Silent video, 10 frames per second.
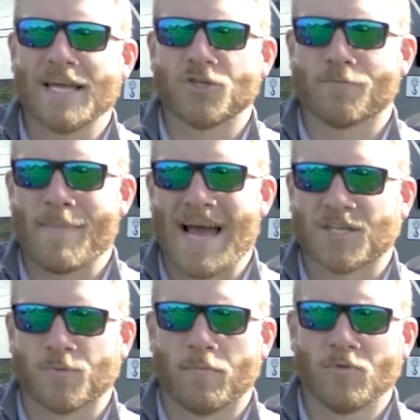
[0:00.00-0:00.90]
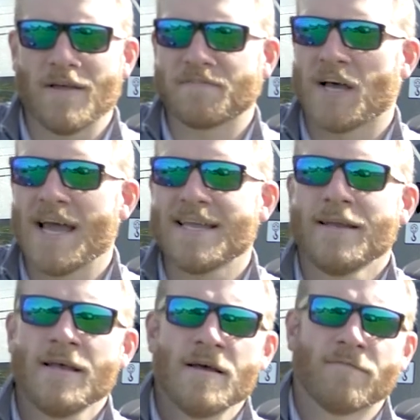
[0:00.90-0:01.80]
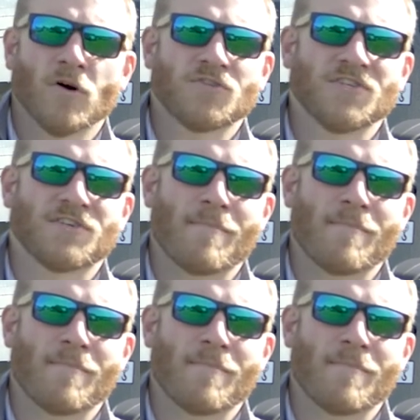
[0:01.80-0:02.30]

inch maximum lift height versus